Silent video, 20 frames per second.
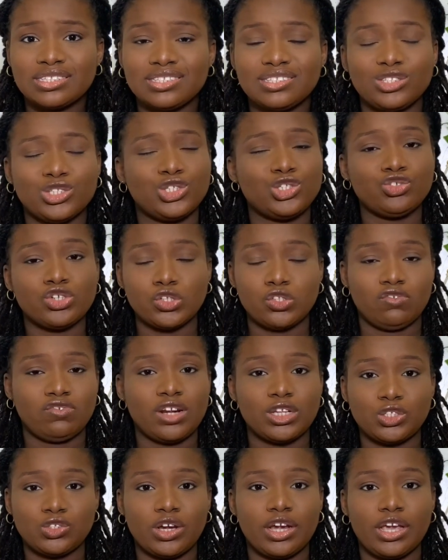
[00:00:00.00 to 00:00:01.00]
the stress of
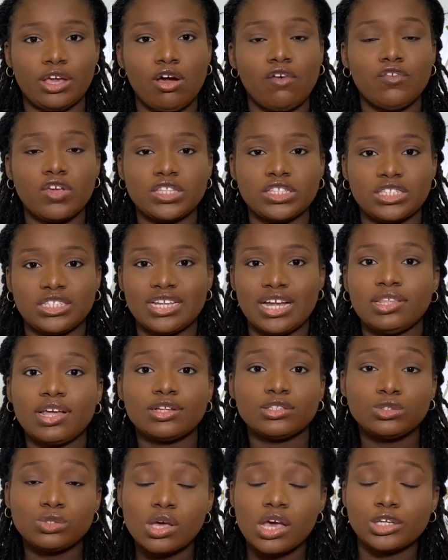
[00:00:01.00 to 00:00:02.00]
natural hair. Obviously, there are
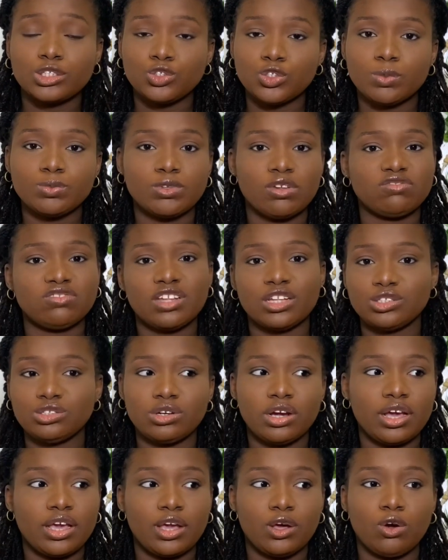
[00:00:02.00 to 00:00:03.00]
two extremes of
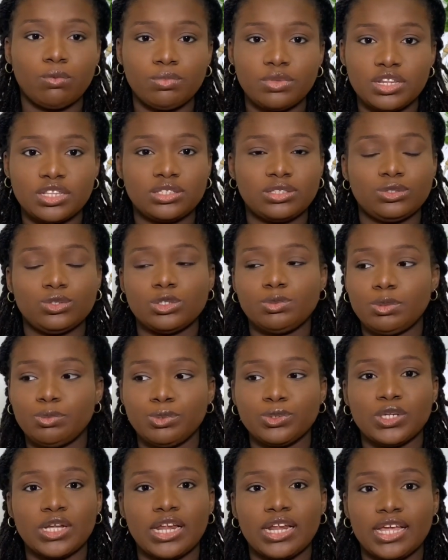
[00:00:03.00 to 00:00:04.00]
natural hair community. Those
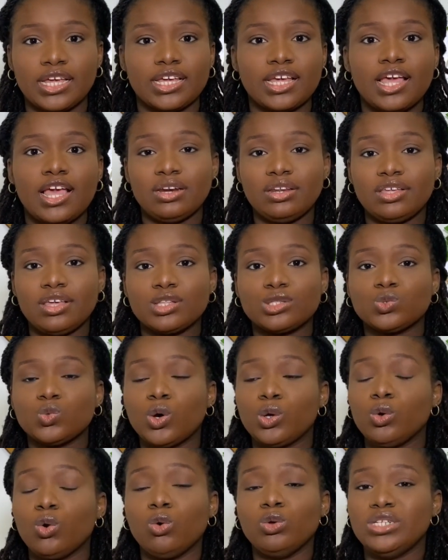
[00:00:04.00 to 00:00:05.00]
people that like dedicate
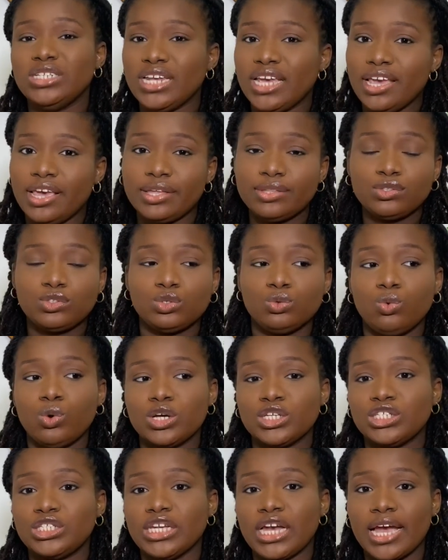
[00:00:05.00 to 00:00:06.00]
one whole day to
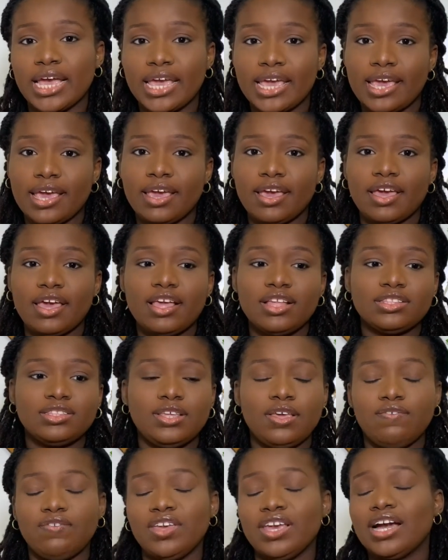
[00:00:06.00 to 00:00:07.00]
wash their hair,
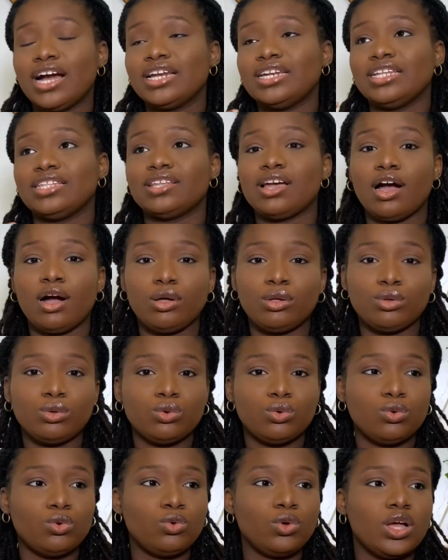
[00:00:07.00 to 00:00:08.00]
they finger the
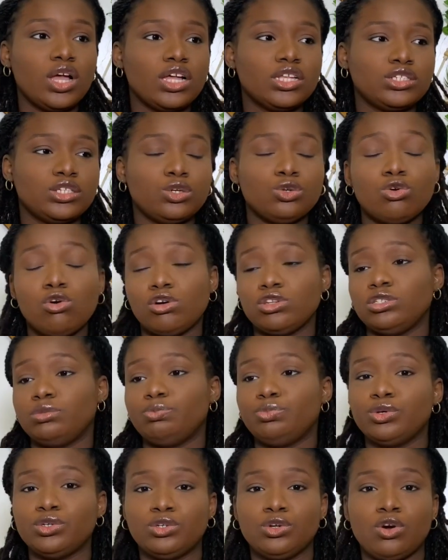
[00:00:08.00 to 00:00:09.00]
tangle, they know all the
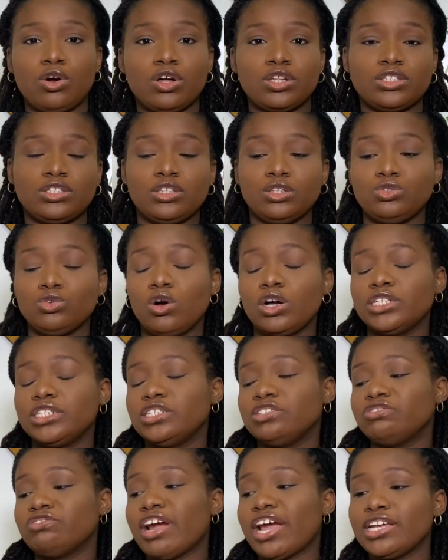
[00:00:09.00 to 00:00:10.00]
products, they do all
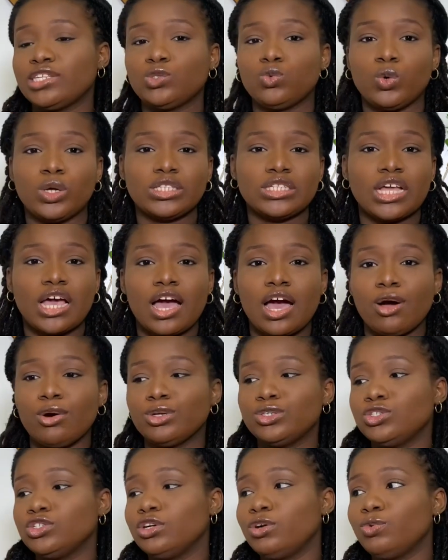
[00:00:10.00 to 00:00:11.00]
the rice water,
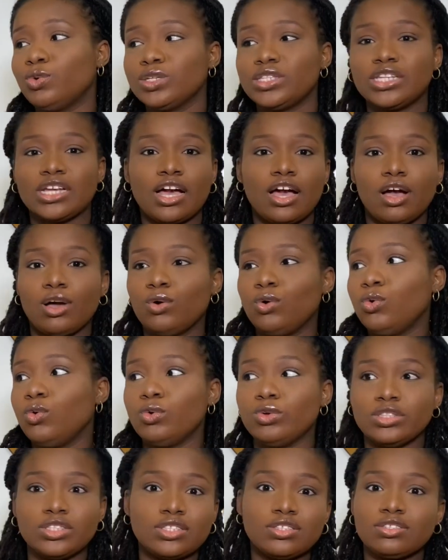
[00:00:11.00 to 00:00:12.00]
onion water,
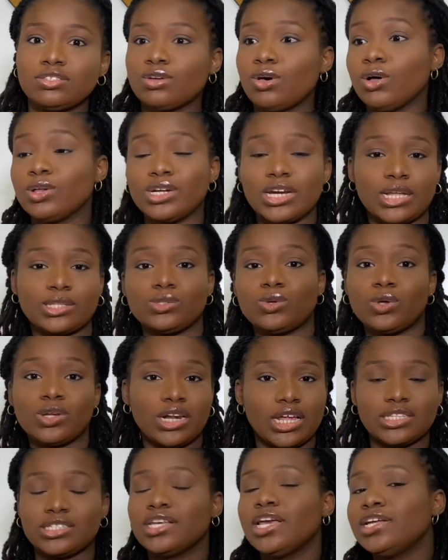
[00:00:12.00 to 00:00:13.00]
oats, all
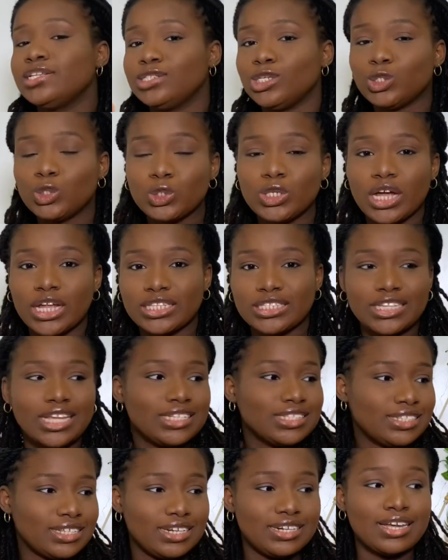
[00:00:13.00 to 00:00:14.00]
that. They do that.
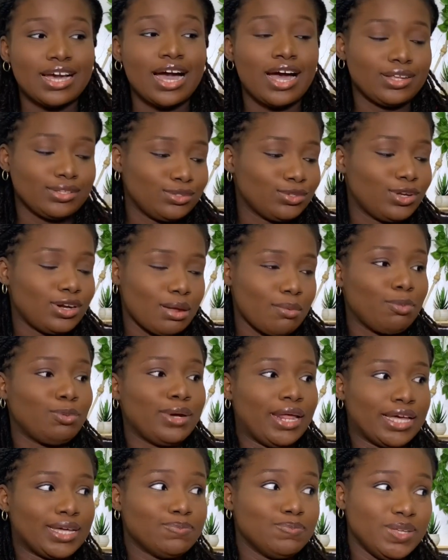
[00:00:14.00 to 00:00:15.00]
Then there are other people
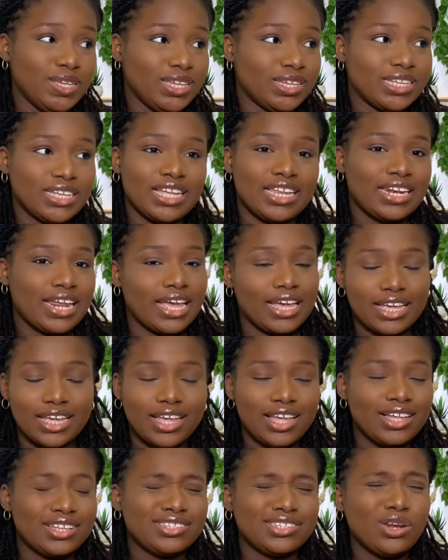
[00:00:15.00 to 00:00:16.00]
like me. Like,
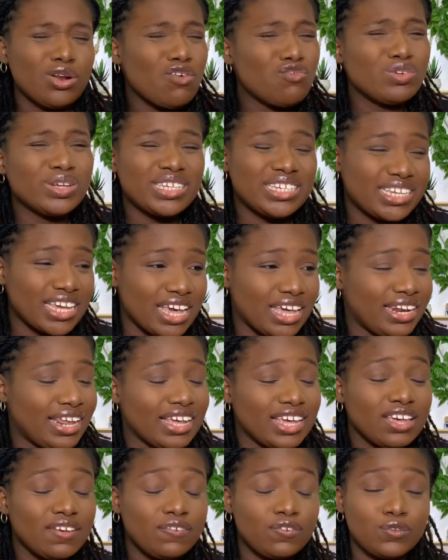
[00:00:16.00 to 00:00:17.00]
they don't even care.
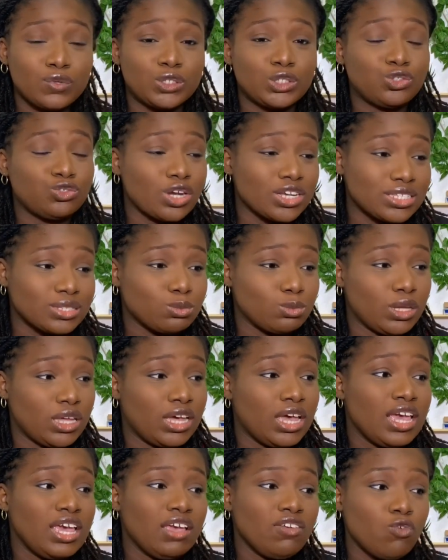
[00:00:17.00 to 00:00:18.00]
Like, if you stress me,
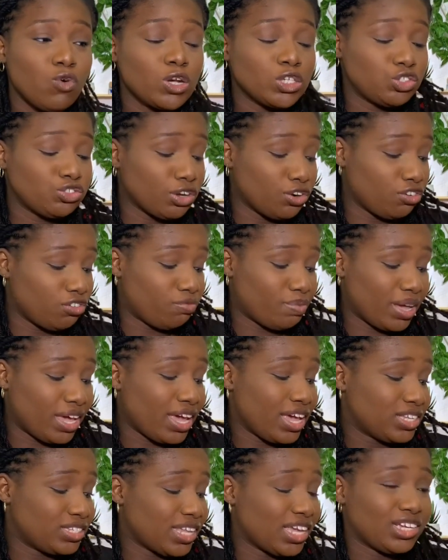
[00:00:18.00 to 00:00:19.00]
even one strand of my hair
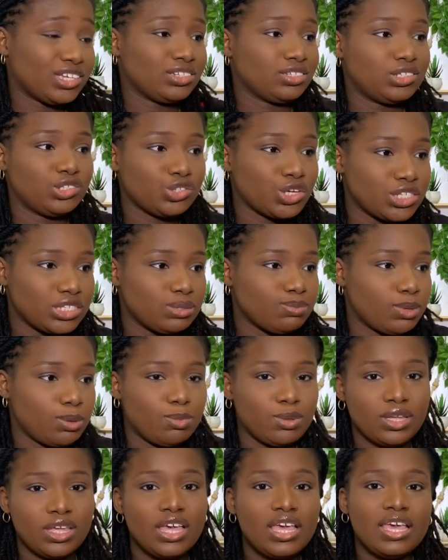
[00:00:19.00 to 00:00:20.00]
is like stressing,
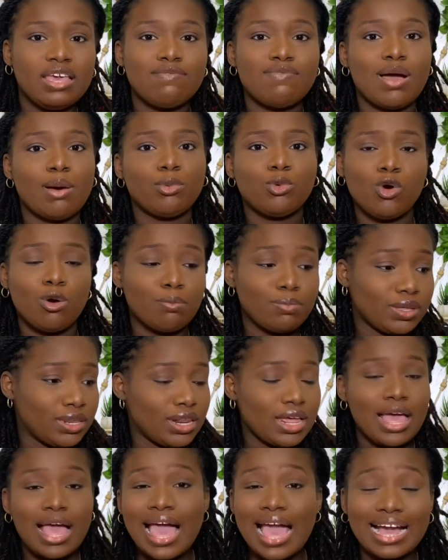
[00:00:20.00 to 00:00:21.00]
maybe if I'm combing,
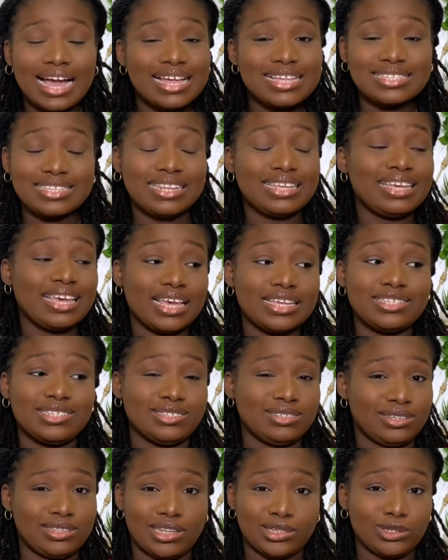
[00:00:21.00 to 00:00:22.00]
I can easily get
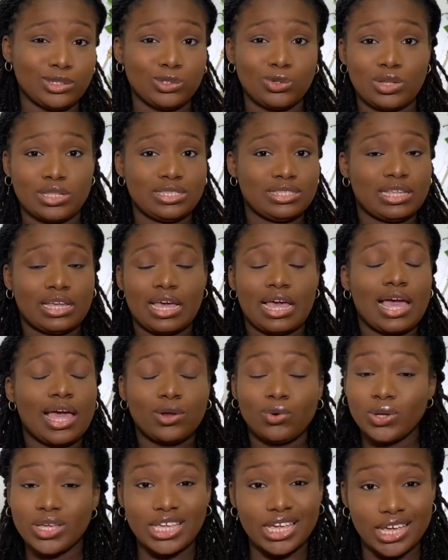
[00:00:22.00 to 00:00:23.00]
scissors and just cut it. Like, I
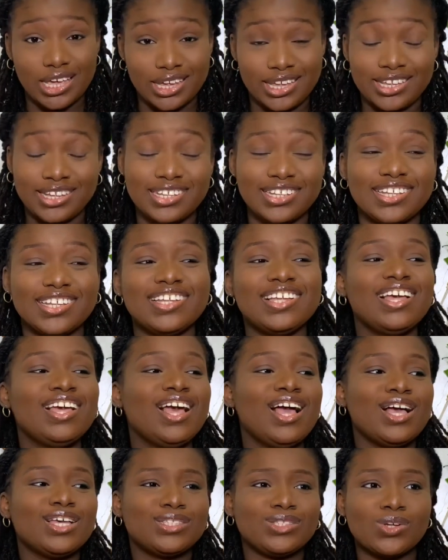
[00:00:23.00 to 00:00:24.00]
don't care.
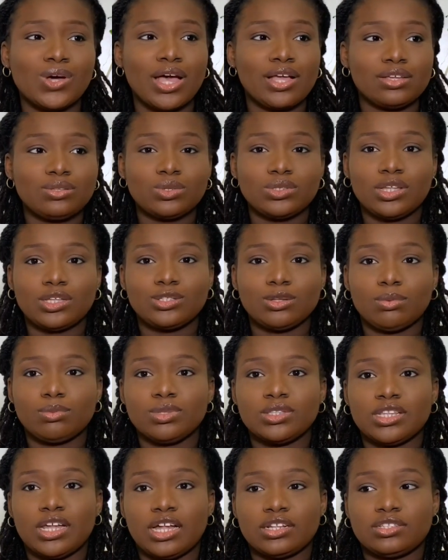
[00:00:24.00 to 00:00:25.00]
So I just wanted
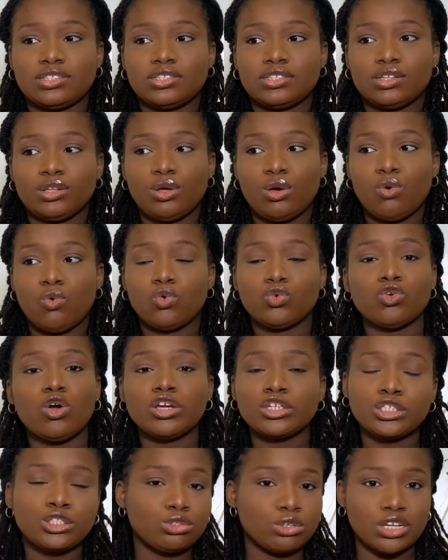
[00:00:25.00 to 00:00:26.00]
something that would
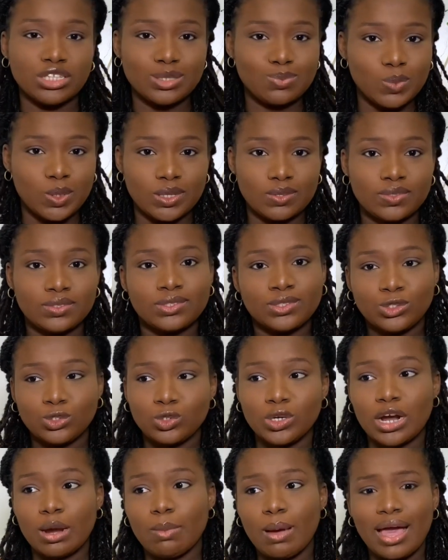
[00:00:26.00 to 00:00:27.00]
not stress me.
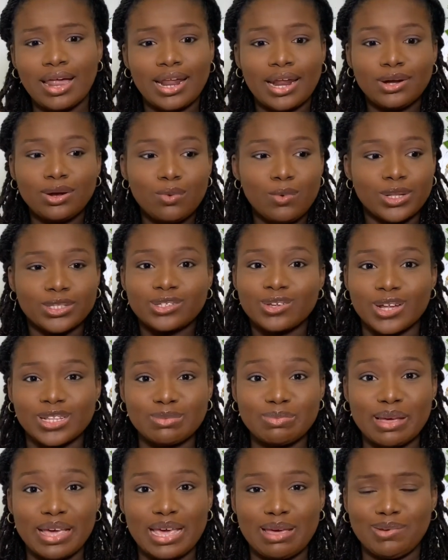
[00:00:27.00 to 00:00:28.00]
And I don't want to cut
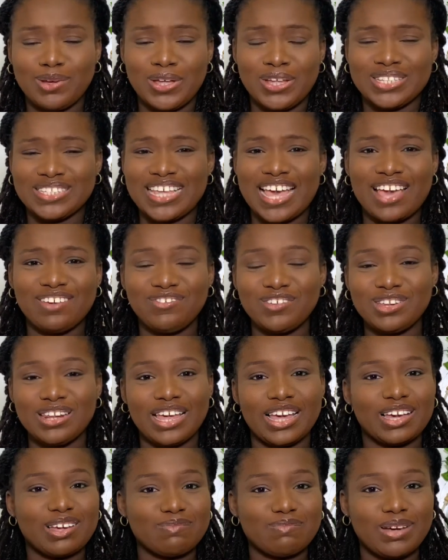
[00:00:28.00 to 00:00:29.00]
my hair because I feel
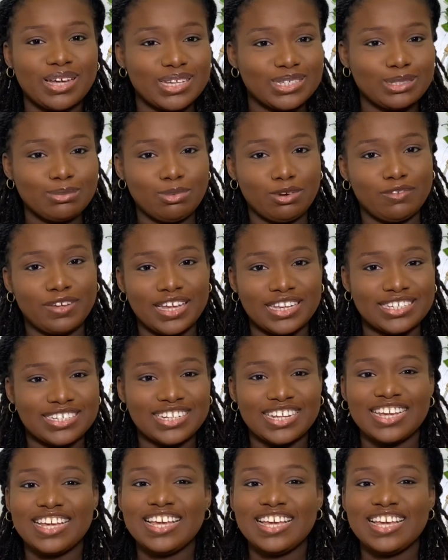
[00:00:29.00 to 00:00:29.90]
like my shape of head